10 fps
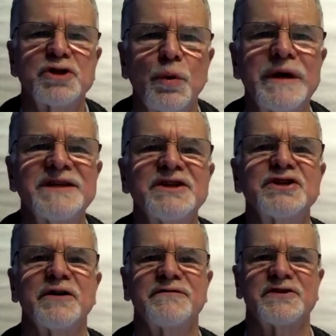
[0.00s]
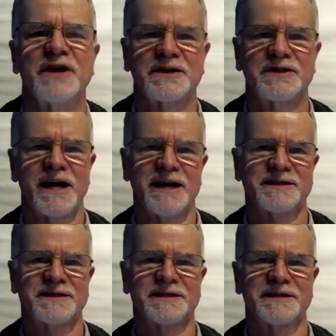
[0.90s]
twins of
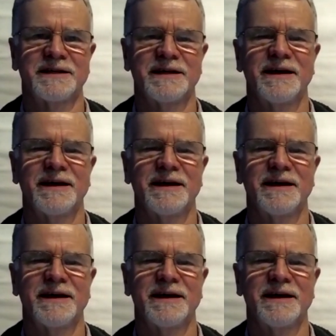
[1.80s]
success